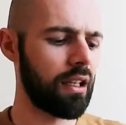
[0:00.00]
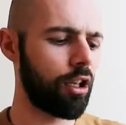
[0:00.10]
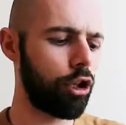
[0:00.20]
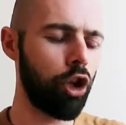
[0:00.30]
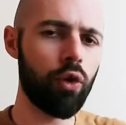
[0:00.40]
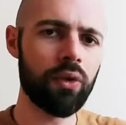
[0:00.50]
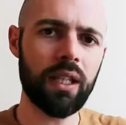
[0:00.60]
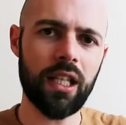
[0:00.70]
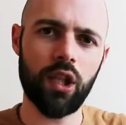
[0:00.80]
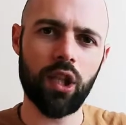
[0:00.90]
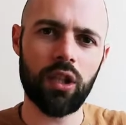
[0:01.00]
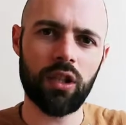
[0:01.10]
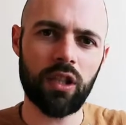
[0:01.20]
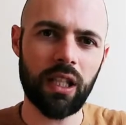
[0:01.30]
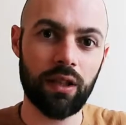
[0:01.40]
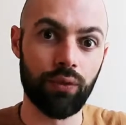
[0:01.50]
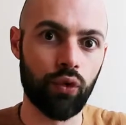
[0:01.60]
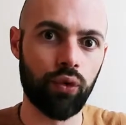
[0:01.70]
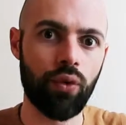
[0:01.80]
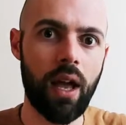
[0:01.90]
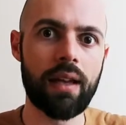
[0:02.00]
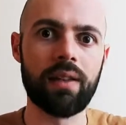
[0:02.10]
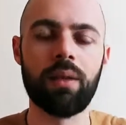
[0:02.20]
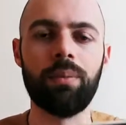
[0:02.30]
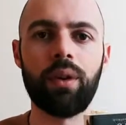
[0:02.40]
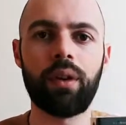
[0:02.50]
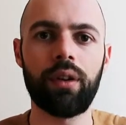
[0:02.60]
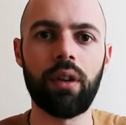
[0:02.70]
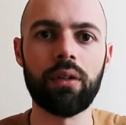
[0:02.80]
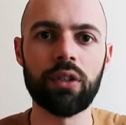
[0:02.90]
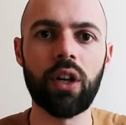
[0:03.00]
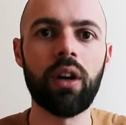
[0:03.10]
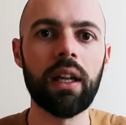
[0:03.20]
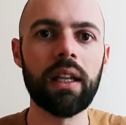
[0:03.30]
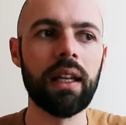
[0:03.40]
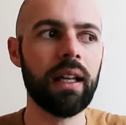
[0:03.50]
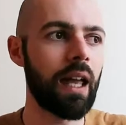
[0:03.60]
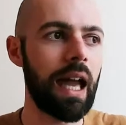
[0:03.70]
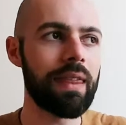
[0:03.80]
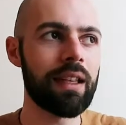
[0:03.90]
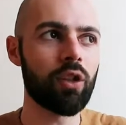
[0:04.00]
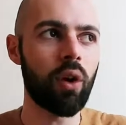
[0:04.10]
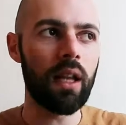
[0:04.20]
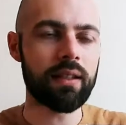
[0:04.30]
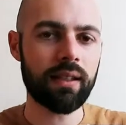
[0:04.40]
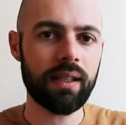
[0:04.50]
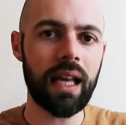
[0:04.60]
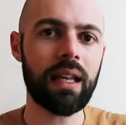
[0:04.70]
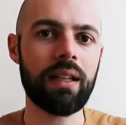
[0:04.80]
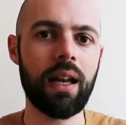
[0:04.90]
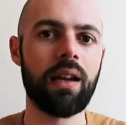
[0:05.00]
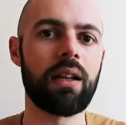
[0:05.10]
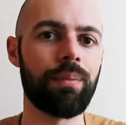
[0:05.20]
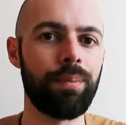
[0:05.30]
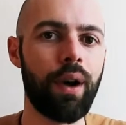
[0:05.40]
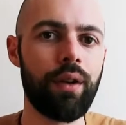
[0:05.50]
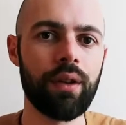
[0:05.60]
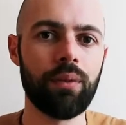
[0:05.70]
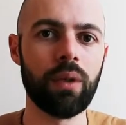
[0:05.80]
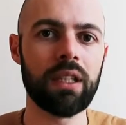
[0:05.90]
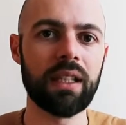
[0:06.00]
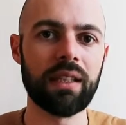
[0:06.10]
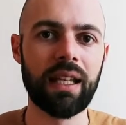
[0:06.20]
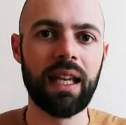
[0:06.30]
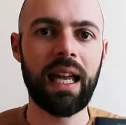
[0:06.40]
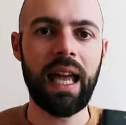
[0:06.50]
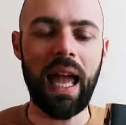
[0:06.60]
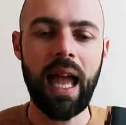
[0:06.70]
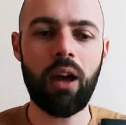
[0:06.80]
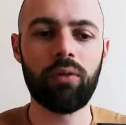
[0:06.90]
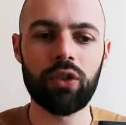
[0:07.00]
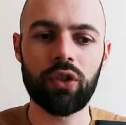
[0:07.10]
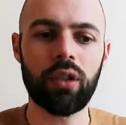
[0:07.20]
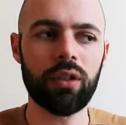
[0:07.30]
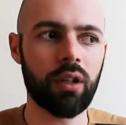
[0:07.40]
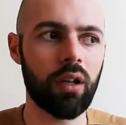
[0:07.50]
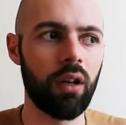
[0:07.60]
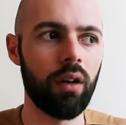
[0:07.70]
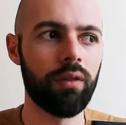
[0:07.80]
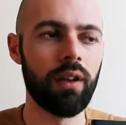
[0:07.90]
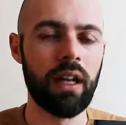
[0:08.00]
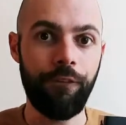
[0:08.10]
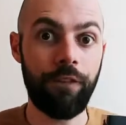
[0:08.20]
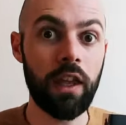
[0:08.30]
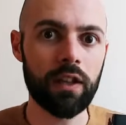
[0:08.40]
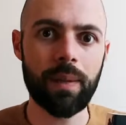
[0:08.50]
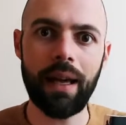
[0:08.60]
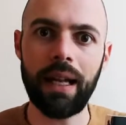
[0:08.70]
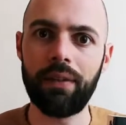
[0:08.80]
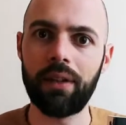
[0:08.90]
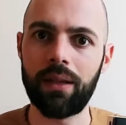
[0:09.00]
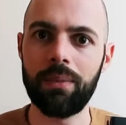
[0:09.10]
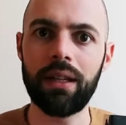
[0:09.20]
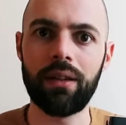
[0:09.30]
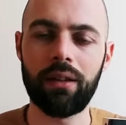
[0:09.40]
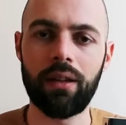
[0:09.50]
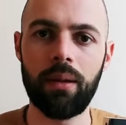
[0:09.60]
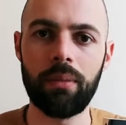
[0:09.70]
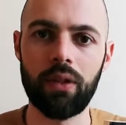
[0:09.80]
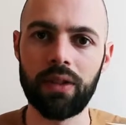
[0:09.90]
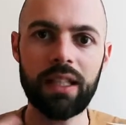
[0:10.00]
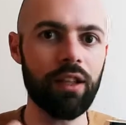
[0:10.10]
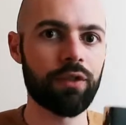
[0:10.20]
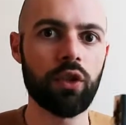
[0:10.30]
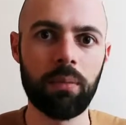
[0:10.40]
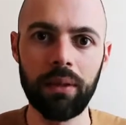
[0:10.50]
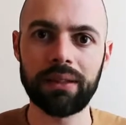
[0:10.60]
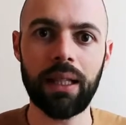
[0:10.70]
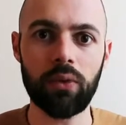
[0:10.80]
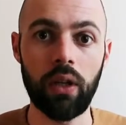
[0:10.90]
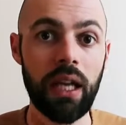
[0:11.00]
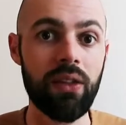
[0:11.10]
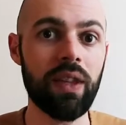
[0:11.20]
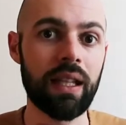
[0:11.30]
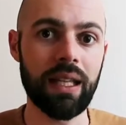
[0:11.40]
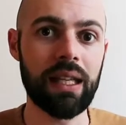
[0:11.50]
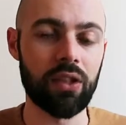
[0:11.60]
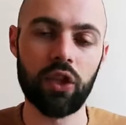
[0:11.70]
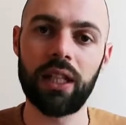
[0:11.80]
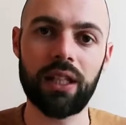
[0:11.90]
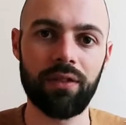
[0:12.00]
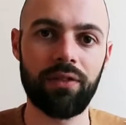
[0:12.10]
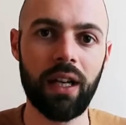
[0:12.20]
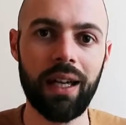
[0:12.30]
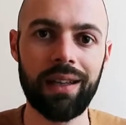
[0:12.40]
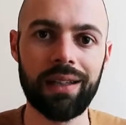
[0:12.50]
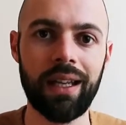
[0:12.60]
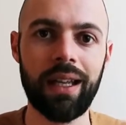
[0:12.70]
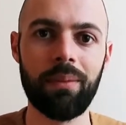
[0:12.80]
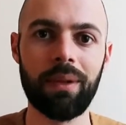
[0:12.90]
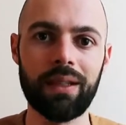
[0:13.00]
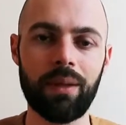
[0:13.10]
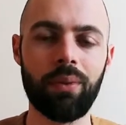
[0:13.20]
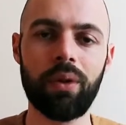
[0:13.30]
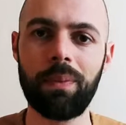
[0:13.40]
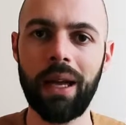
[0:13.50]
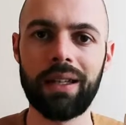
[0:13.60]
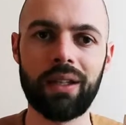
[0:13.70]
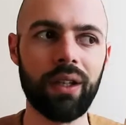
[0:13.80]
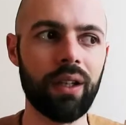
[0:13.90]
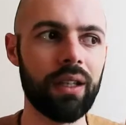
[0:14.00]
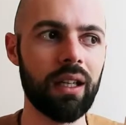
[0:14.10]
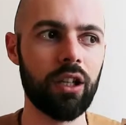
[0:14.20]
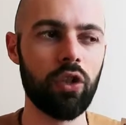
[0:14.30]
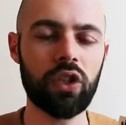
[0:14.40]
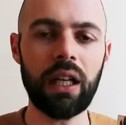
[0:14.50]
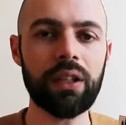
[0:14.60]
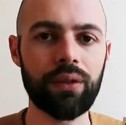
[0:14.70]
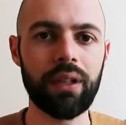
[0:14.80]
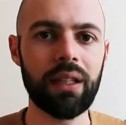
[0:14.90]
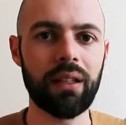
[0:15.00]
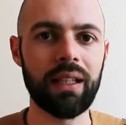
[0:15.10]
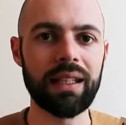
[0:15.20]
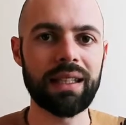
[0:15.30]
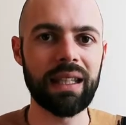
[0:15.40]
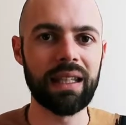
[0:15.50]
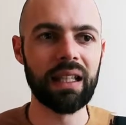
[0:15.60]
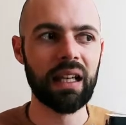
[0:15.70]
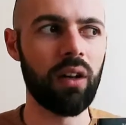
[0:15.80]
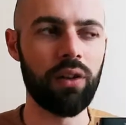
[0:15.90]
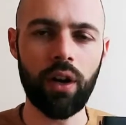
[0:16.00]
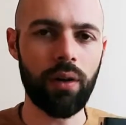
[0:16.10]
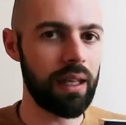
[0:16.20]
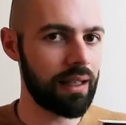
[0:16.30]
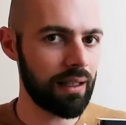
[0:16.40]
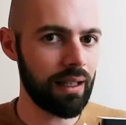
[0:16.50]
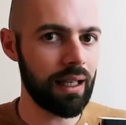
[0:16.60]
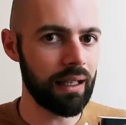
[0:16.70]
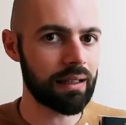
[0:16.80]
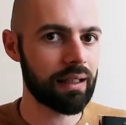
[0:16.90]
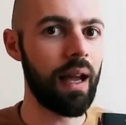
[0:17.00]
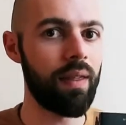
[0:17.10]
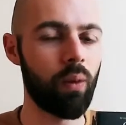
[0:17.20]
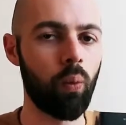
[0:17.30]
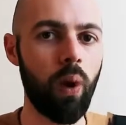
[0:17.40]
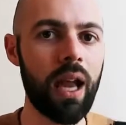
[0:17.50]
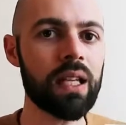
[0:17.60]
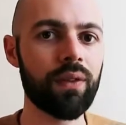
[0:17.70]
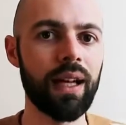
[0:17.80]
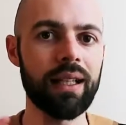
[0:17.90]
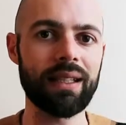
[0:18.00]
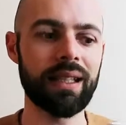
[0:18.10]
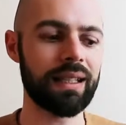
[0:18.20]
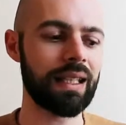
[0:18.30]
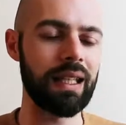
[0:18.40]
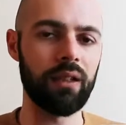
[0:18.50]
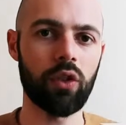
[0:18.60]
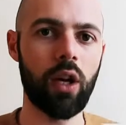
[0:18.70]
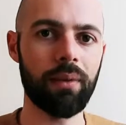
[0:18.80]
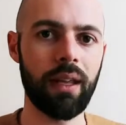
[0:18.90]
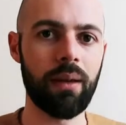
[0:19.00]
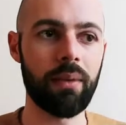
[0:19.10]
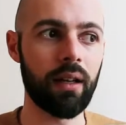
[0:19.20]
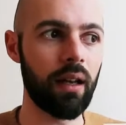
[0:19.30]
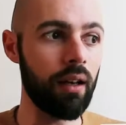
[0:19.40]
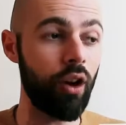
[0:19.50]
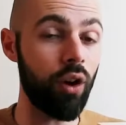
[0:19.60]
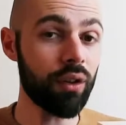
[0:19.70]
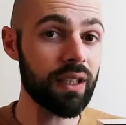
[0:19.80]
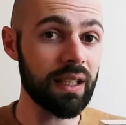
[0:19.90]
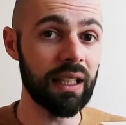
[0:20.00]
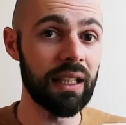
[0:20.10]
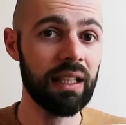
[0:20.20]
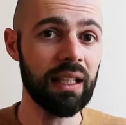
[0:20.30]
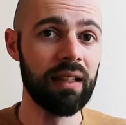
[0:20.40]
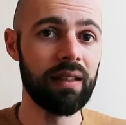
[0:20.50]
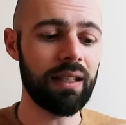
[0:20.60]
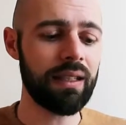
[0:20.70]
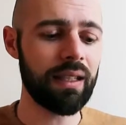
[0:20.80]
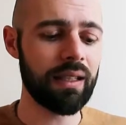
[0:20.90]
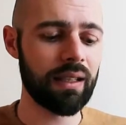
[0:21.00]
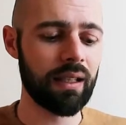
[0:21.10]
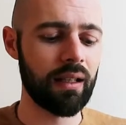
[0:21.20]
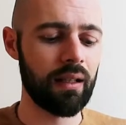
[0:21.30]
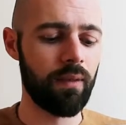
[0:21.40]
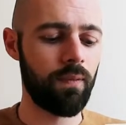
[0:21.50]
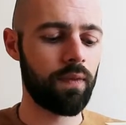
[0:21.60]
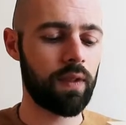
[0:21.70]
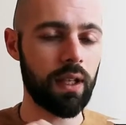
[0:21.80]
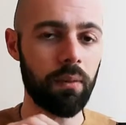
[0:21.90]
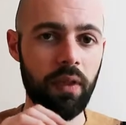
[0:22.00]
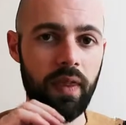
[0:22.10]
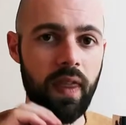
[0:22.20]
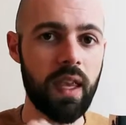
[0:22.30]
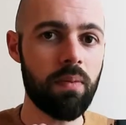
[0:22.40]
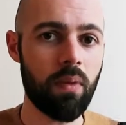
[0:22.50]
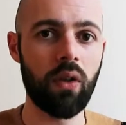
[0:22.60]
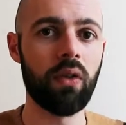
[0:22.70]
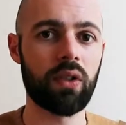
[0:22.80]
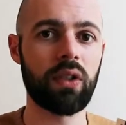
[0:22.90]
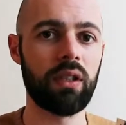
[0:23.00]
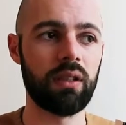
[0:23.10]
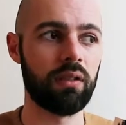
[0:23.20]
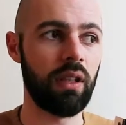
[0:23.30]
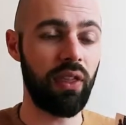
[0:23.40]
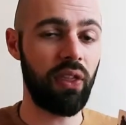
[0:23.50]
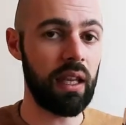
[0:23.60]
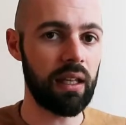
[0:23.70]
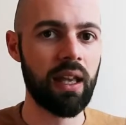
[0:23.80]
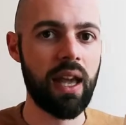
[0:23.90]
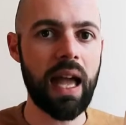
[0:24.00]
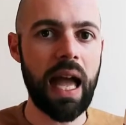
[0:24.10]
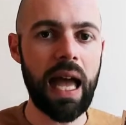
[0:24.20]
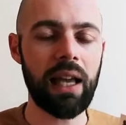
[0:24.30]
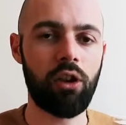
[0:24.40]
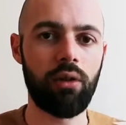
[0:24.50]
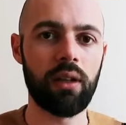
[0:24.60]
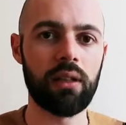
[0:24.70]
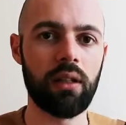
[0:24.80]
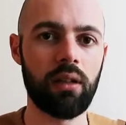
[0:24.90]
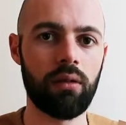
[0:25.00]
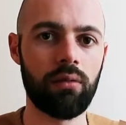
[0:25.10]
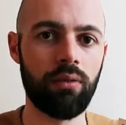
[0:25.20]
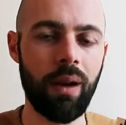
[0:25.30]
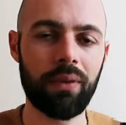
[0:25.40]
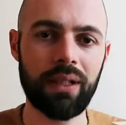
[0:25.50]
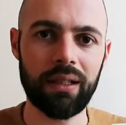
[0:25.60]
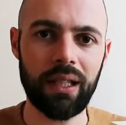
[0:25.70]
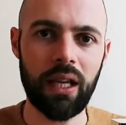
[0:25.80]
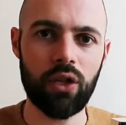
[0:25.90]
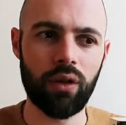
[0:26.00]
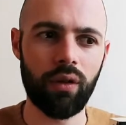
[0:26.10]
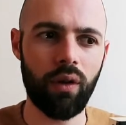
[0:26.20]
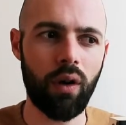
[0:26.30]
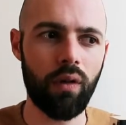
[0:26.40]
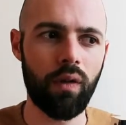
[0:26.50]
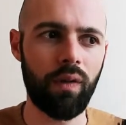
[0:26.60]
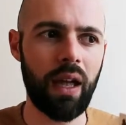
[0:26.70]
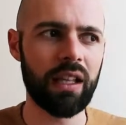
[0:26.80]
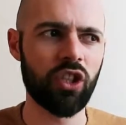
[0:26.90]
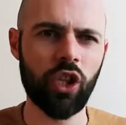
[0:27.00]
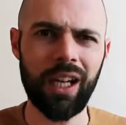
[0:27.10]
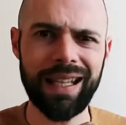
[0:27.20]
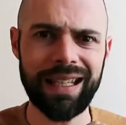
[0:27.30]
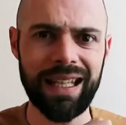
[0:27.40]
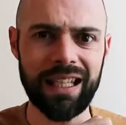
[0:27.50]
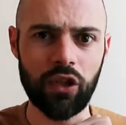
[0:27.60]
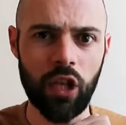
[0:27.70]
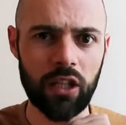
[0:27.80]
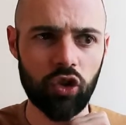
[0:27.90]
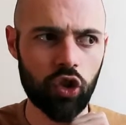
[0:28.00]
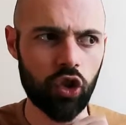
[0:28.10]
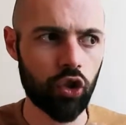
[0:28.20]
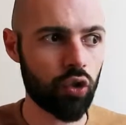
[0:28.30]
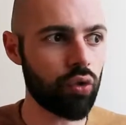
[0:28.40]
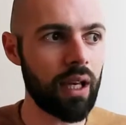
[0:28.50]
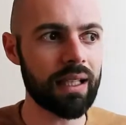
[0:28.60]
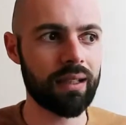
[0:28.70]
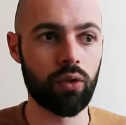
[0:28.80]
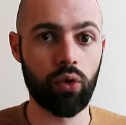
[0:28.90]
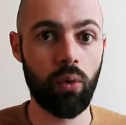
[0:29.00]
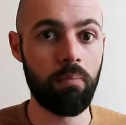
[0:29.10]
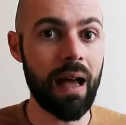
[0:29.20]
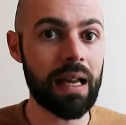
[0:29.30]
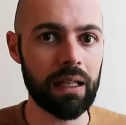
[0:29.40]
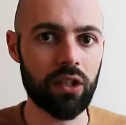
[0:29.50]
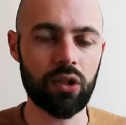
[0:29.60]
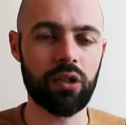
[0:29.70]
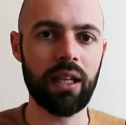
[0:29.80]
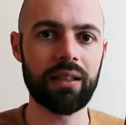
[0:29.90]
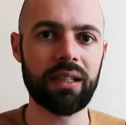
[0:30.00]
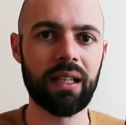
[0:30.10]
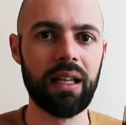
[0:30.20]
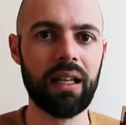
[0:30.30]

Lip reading: closing sense of dread as the book goes on. And there's a secondary component, which is how Raskolnikov feels about having committed the crime, because as I've sort of built up to, he thinks he can justify it. But as the book bears on, you start to realize that no, he can't. And the weight of that starts to get on top of him. And honestly, this is some of the most, I think, accurate representation of anxiety and stress and traumatic stress